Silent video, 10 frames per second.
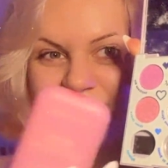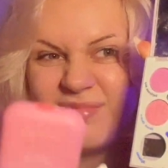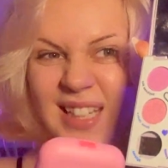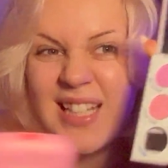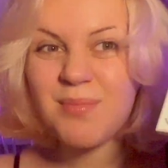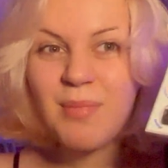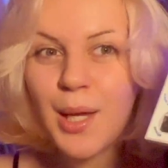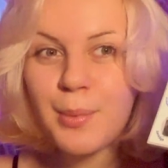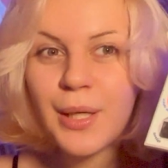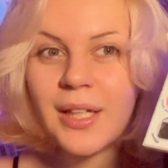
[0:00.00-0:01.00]
these
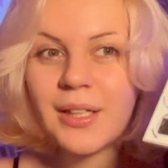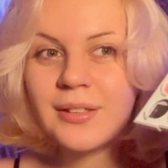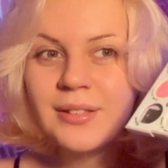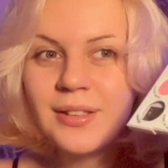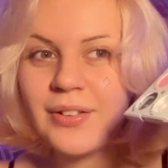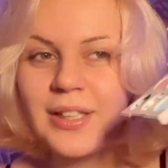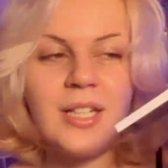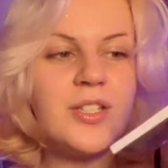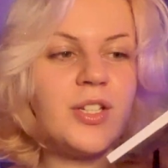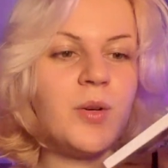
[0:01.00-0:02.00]
maybe if I
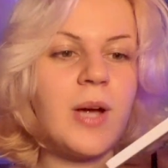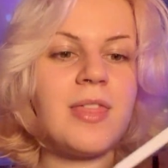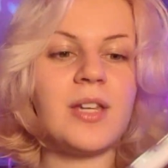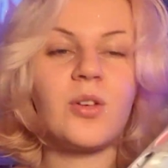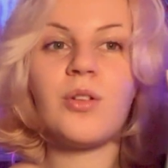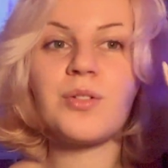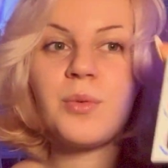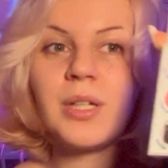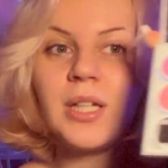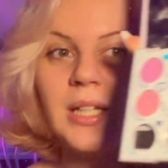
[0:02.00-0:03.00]
need to. And then you're also
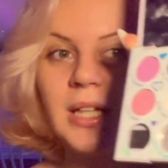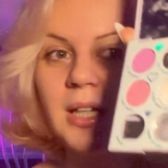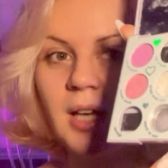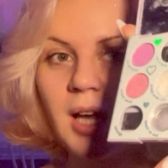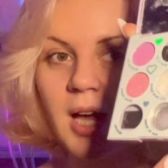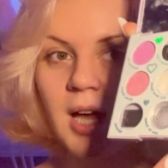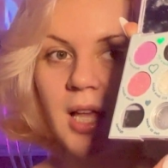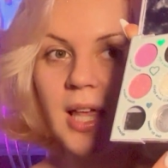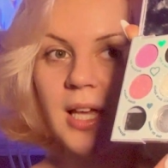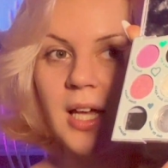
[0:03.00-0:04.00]
gonna need
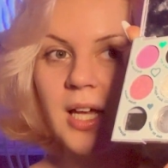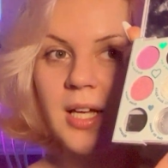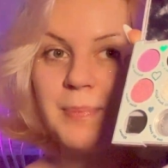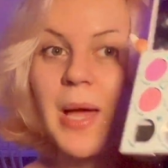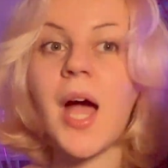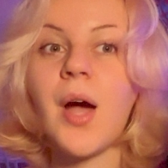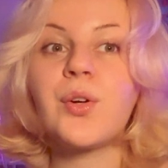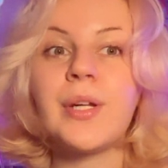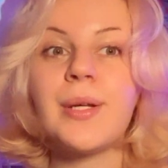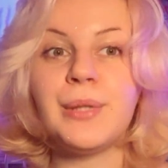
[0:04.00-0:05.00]
like a
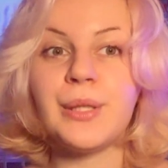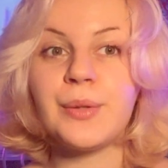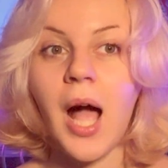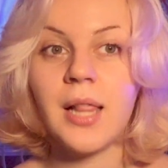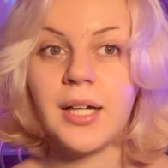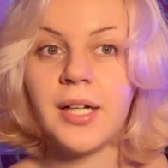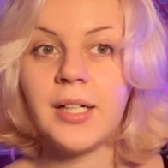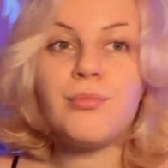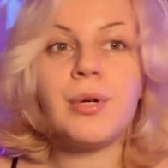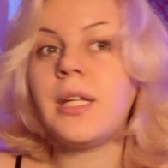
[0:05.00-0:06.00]
powdery blue color,
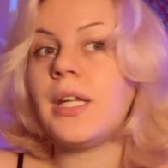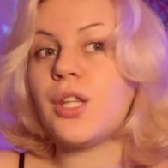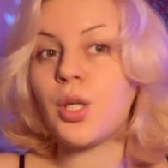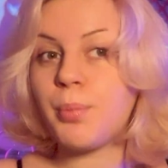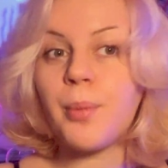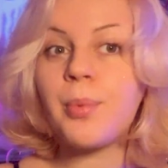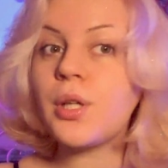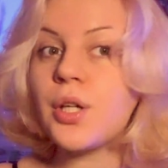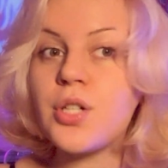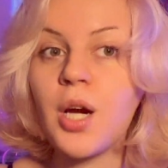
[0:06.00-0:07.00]
but either purple
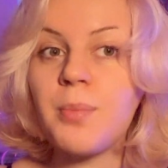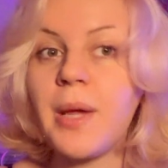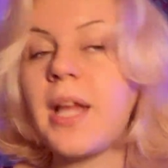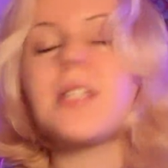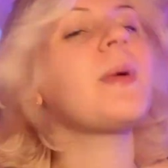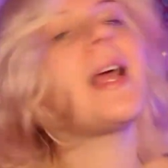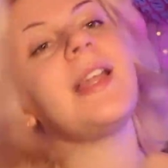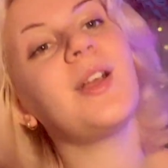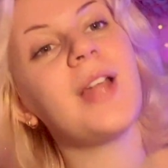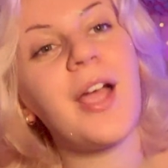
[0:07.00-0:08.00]
or dark pink
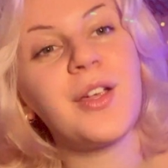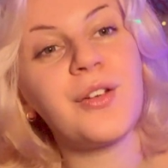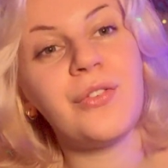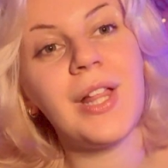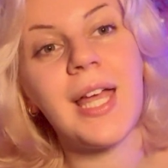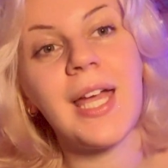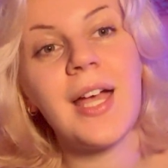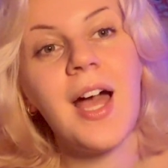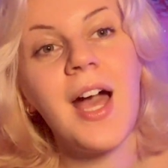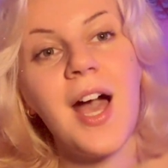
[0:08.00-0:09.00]
depending on how you're feeling,
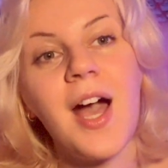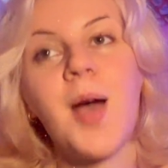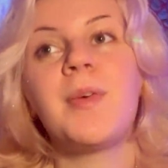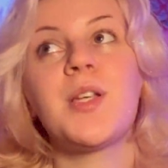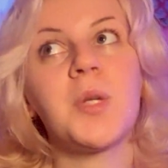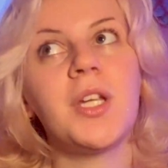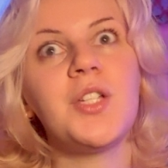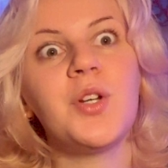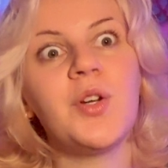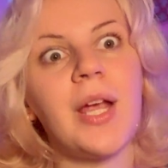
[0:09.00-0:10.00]
because we're gonna
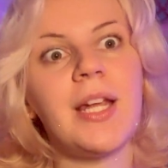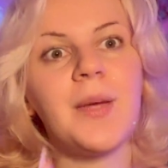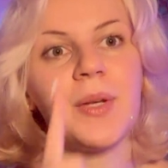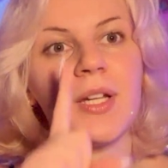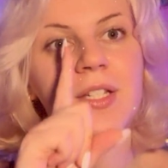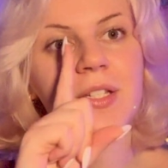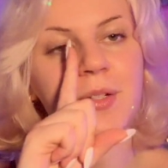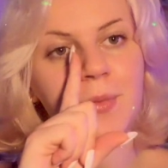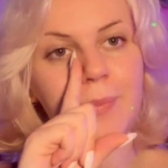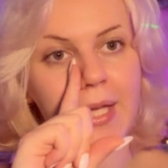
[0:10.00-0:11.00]
do a gradient. We're gonna
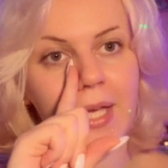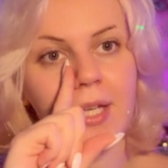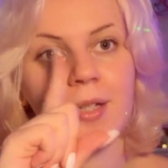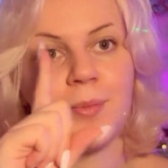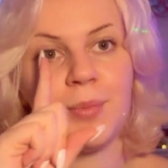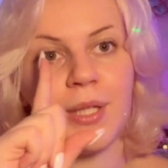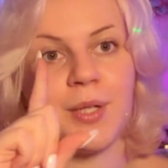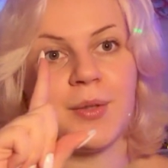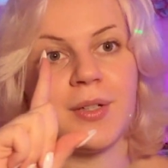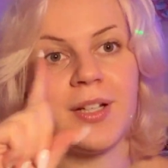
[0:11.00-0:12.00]
do pink,
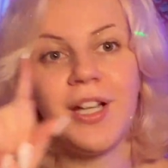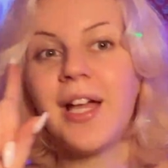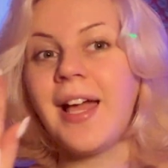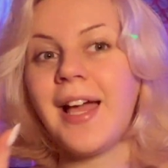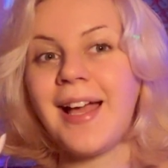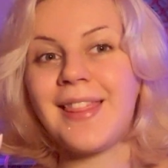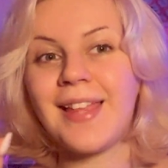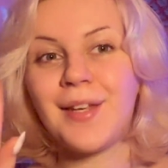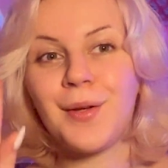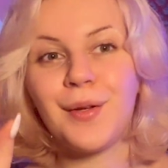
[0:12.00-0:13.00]
blue, and
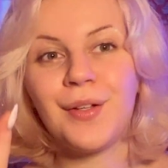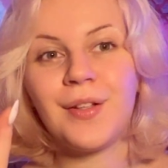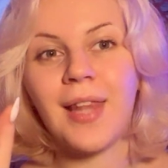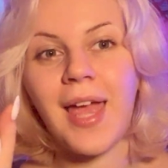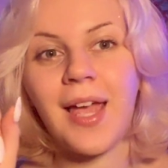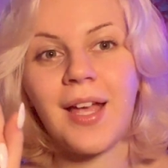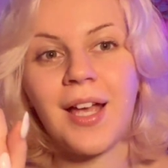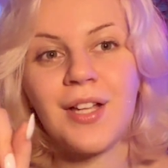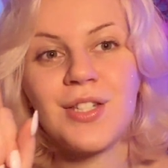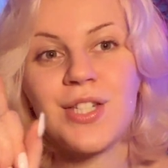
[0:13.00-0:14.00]
then like
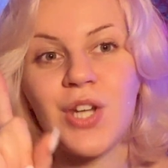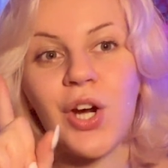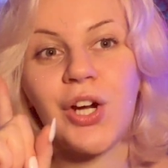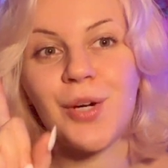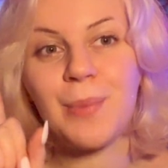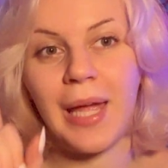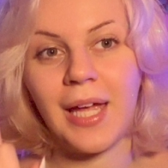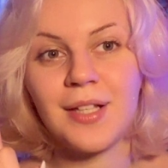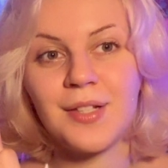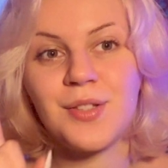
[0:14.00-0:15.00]
darker
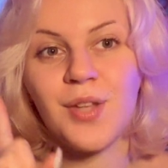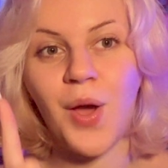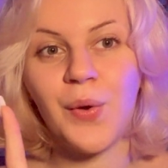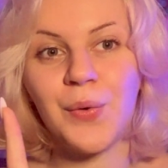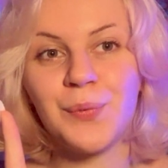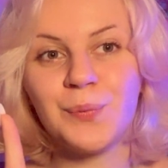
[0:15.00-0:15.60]
pink. So